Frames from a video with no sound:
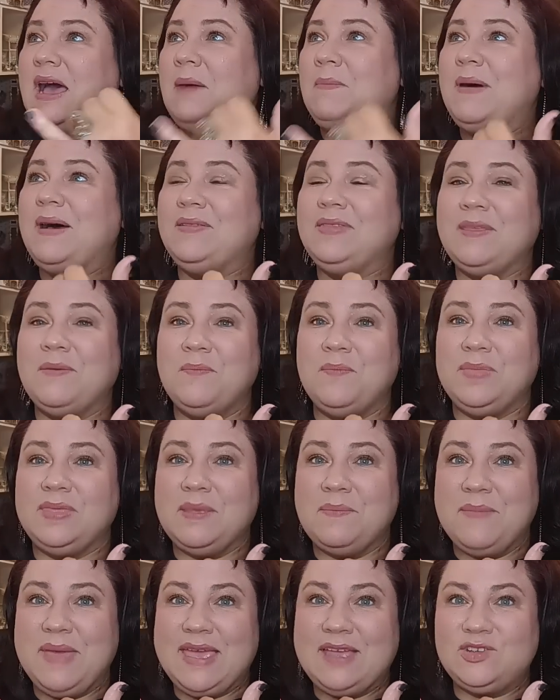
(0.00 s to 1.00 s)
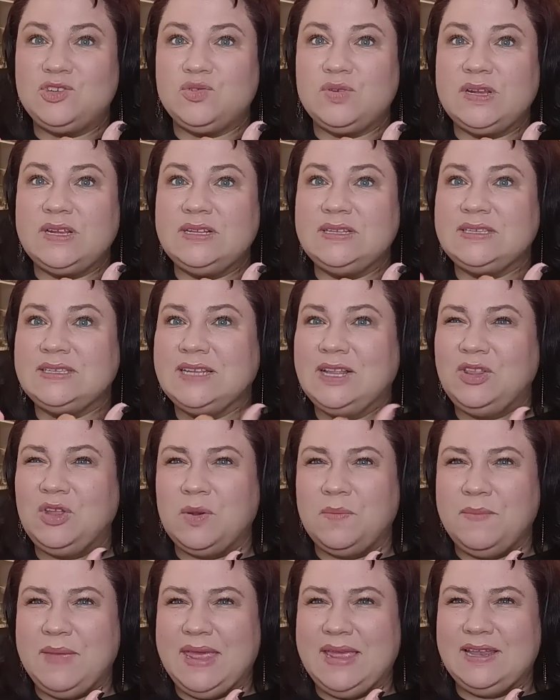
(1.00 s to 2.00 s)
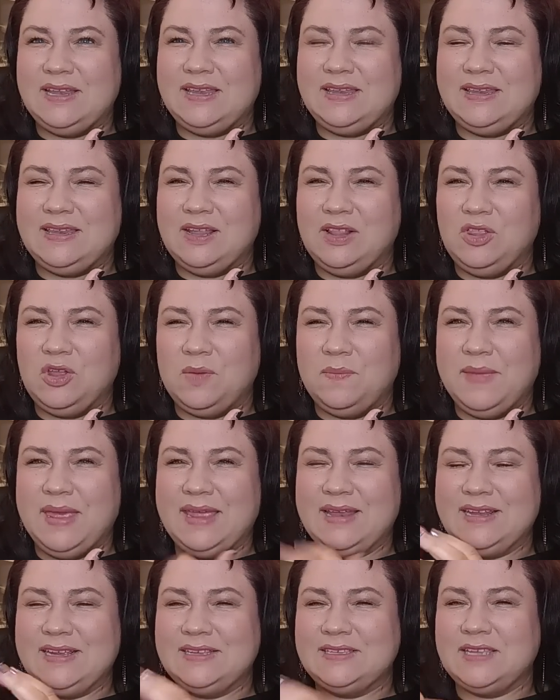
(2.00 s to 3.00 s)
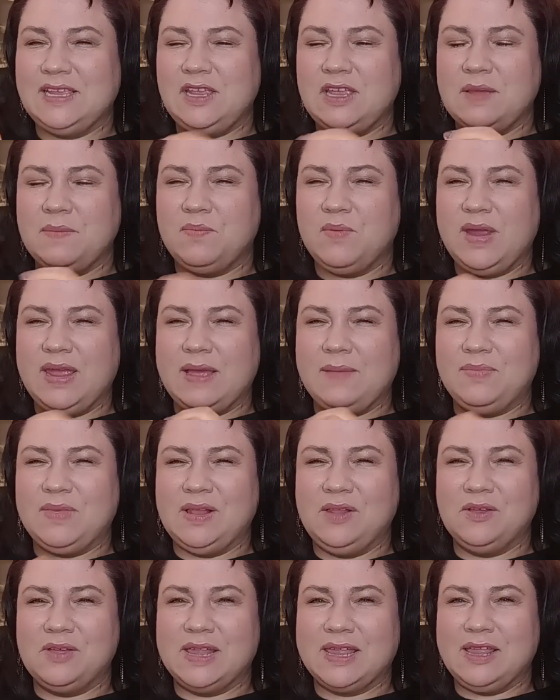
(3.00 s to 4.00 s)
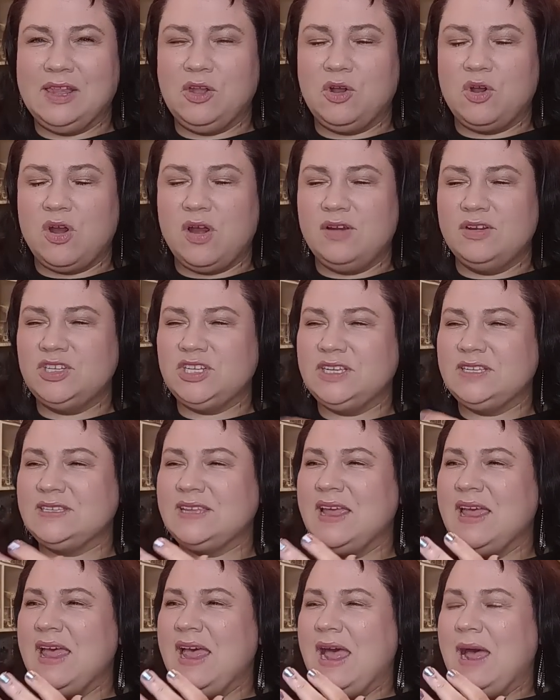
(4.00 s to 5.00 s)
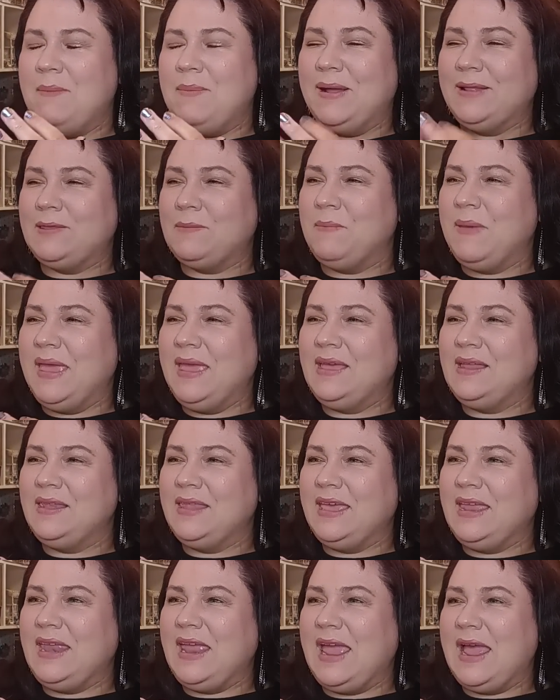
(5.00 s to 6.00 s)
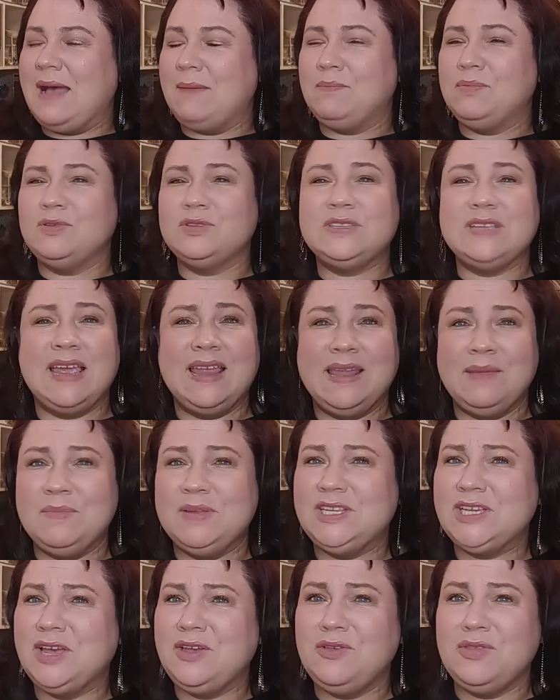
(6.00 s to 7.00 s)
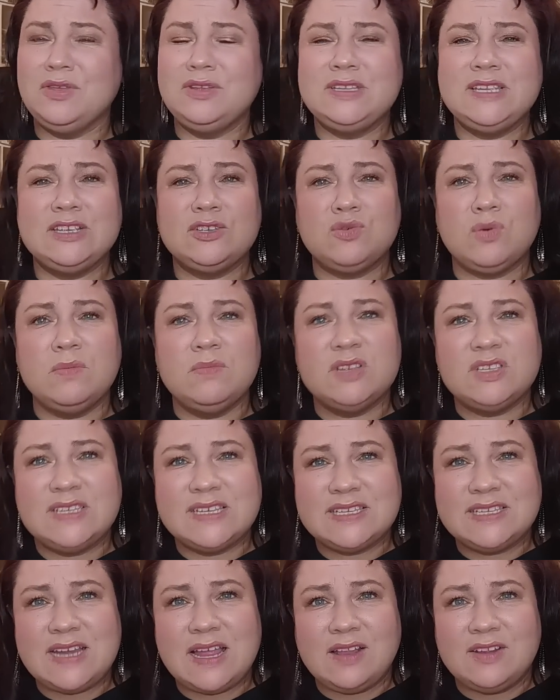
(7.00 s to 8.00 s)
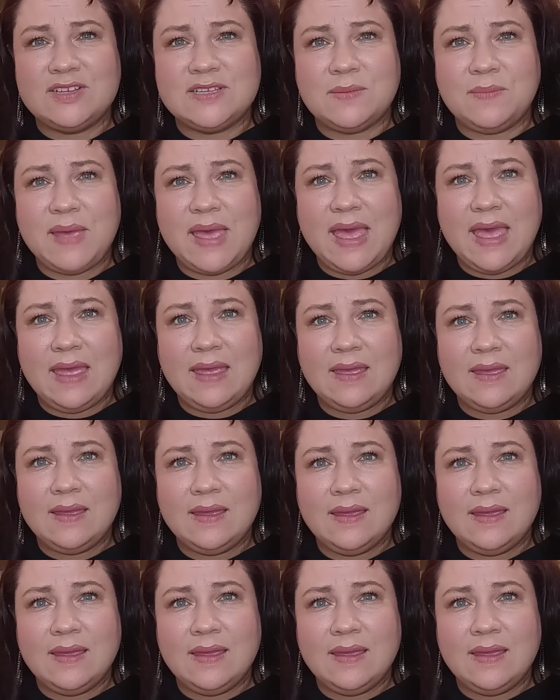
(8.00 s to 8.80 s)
I bought the, the mandarins, the little man, the little mandies that you could break up. They look like little oranges. I bought the pink lady apples. And let me tell you, those things were almost $6 a bag.